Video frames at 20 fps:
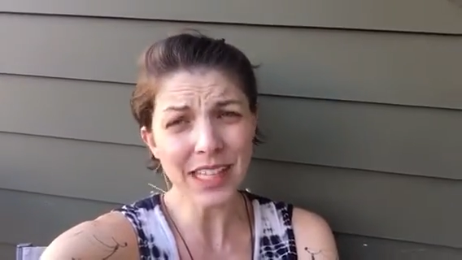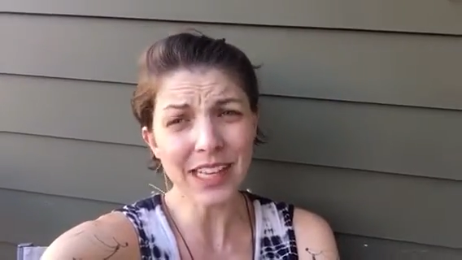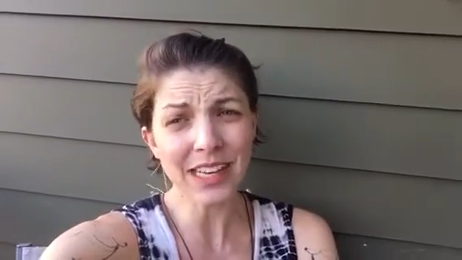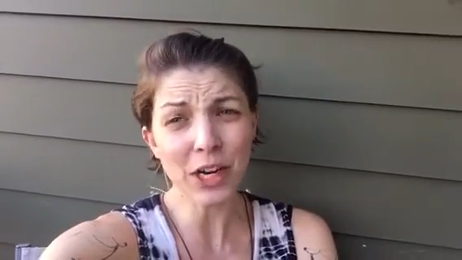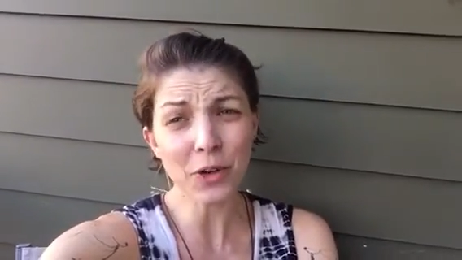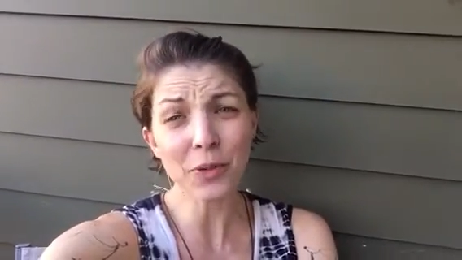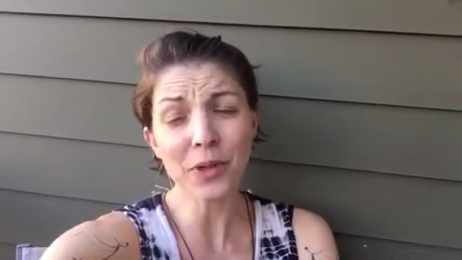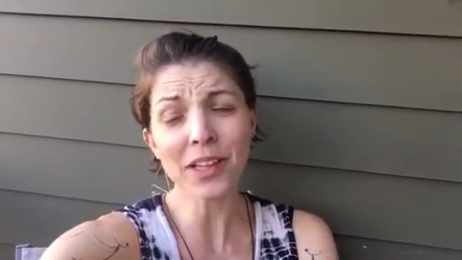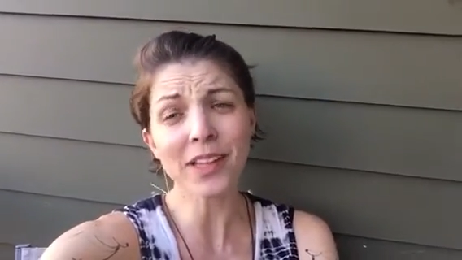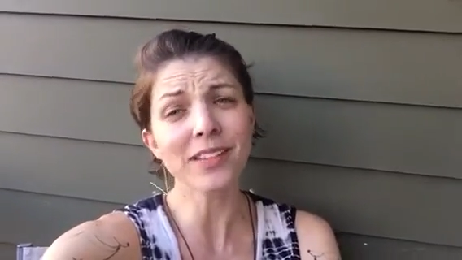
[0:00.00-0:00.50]
And
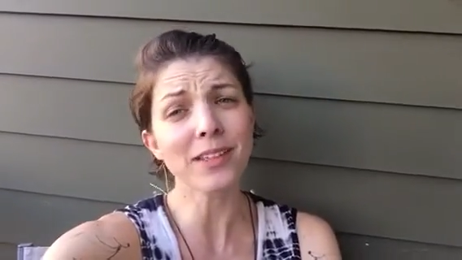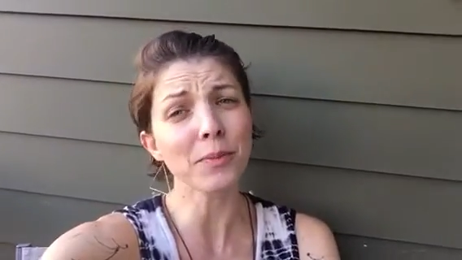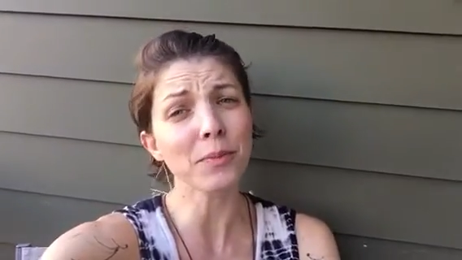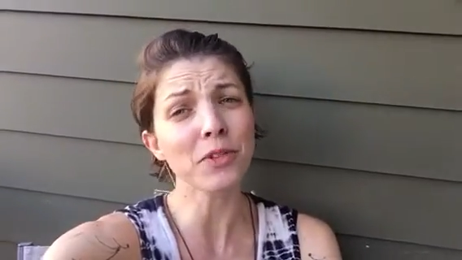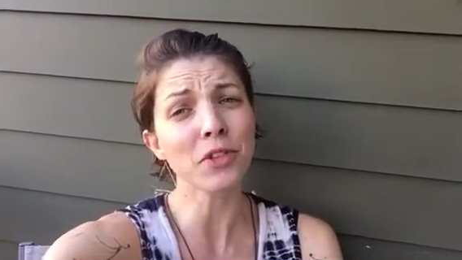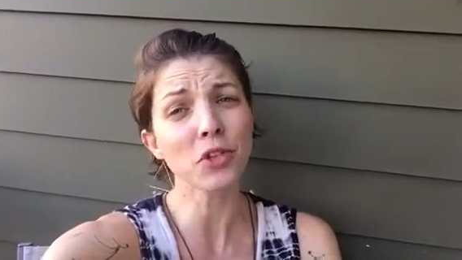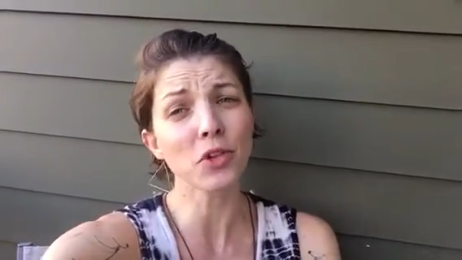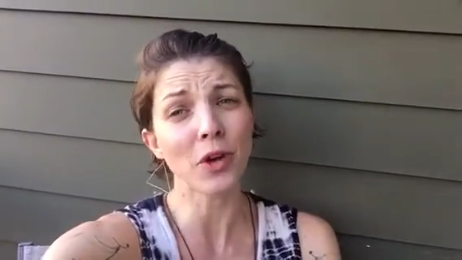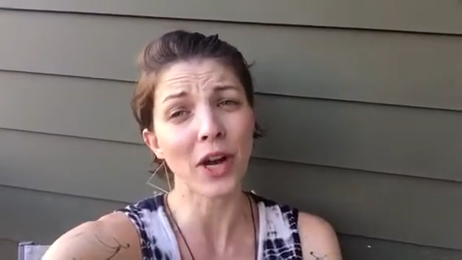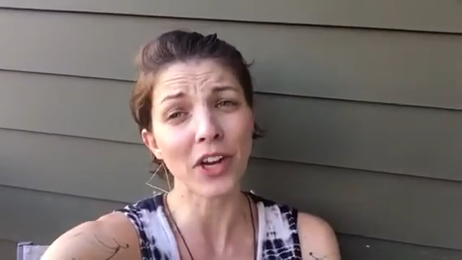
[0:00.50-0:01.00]
I realize I'm
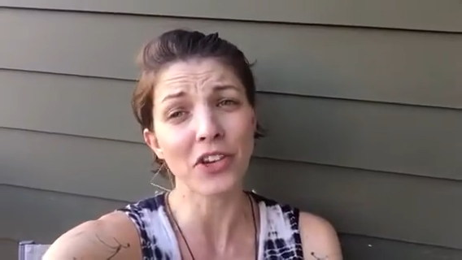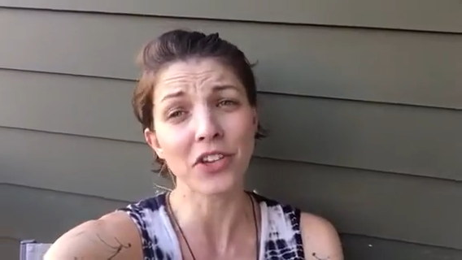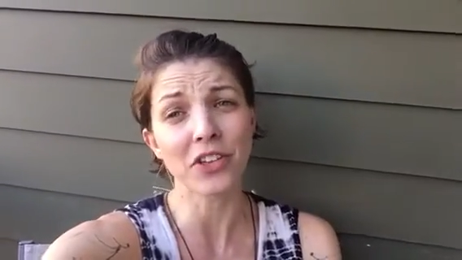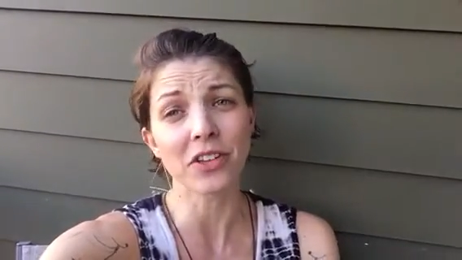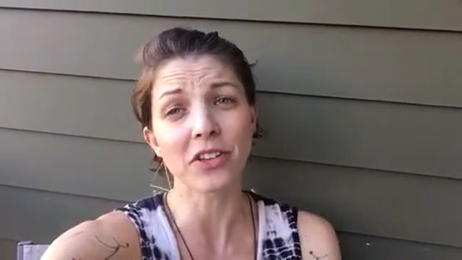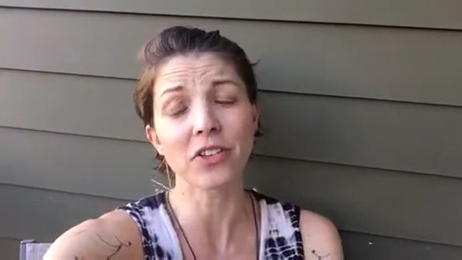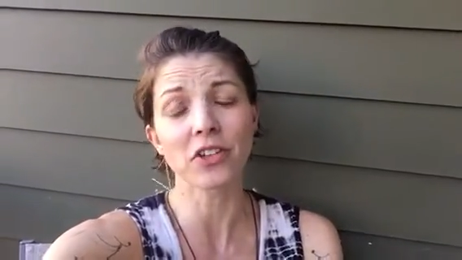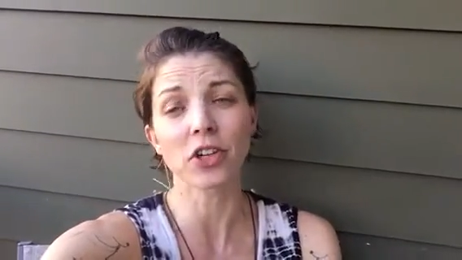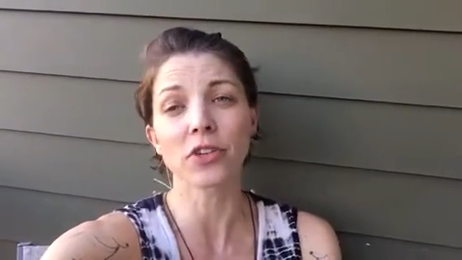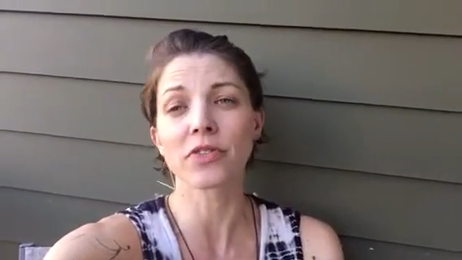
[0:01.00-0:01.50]

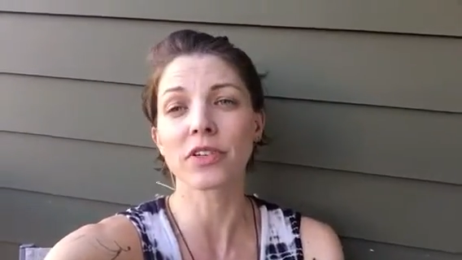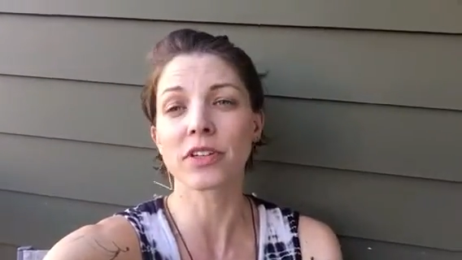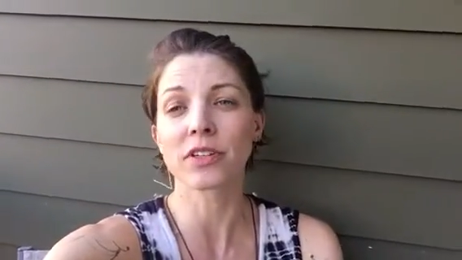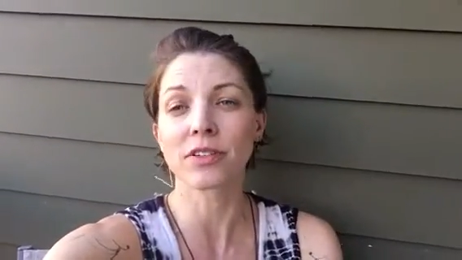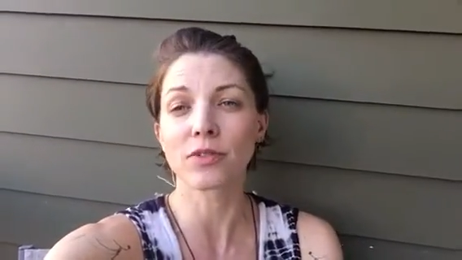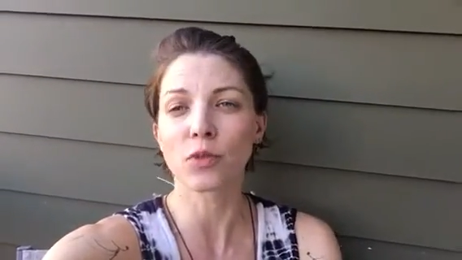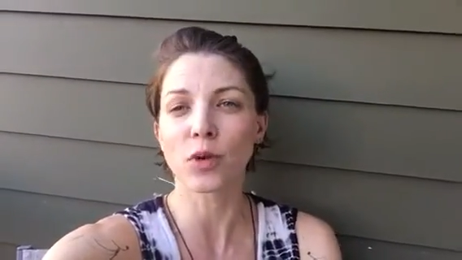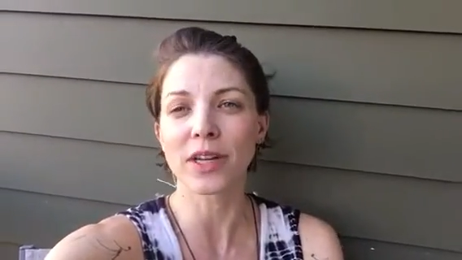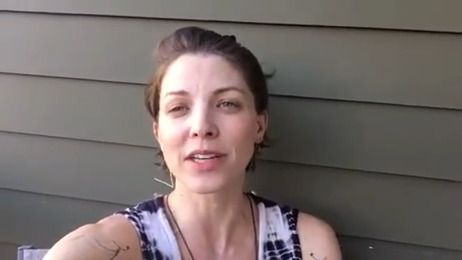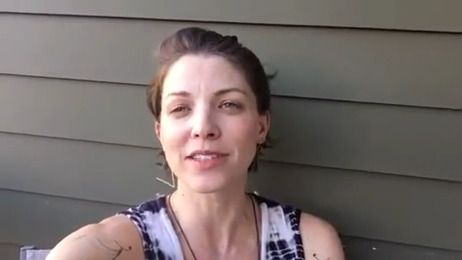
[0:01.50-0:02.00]
scratching the surface
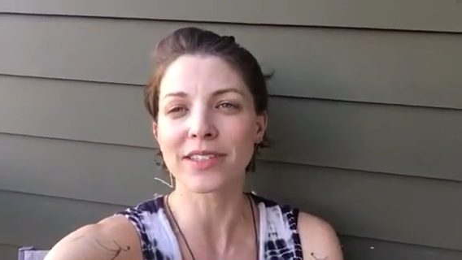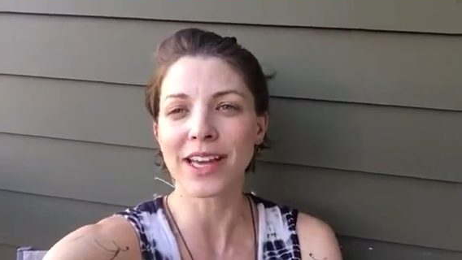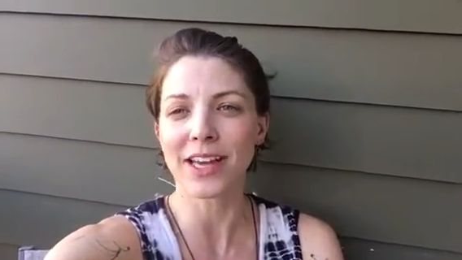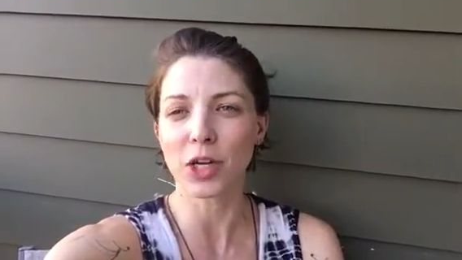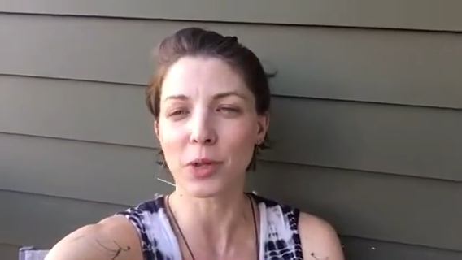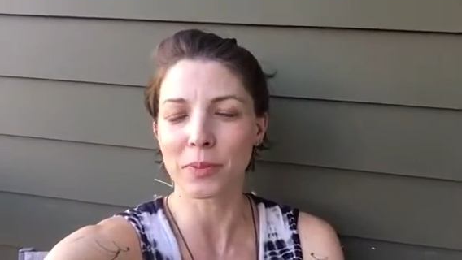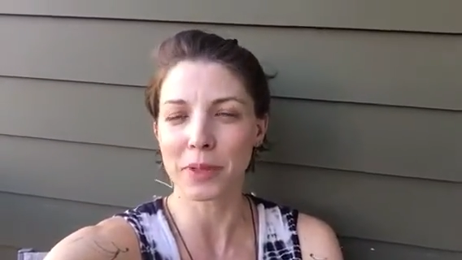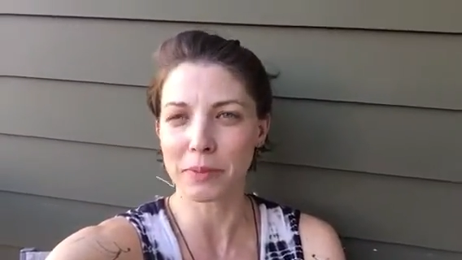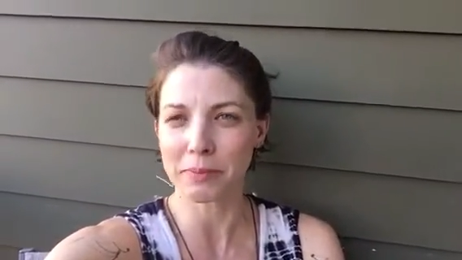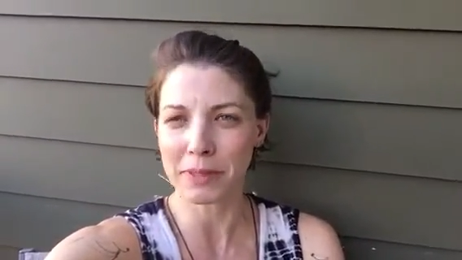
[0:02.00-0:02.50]
of what
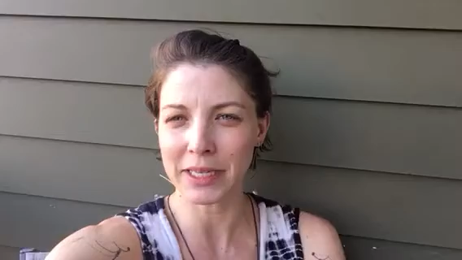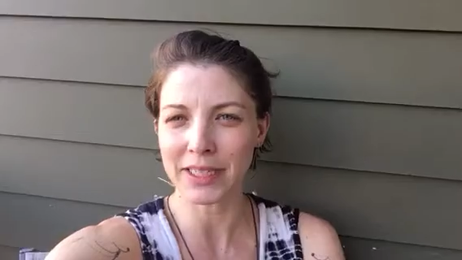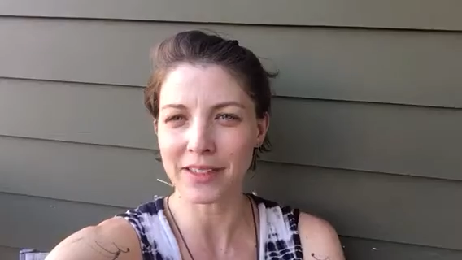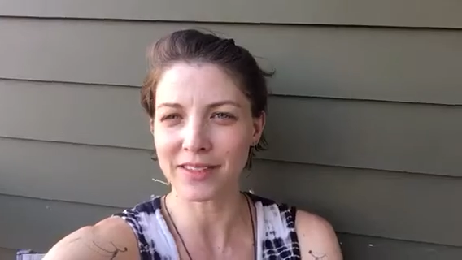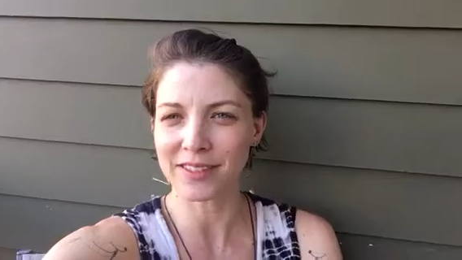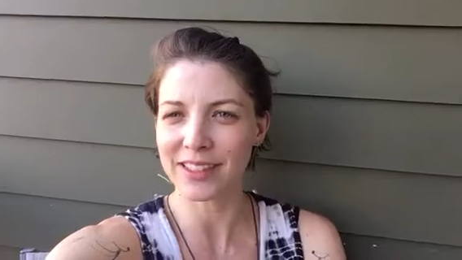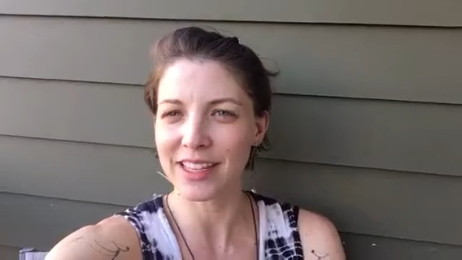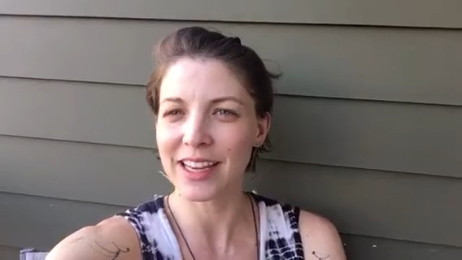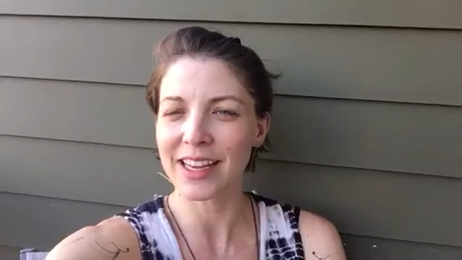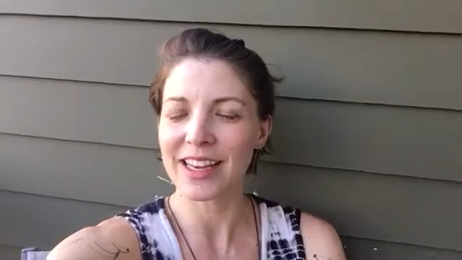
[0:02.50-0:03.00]
entitlement
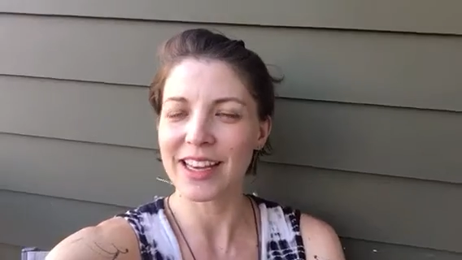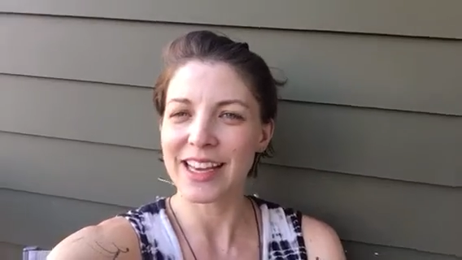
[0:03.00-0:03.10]
means.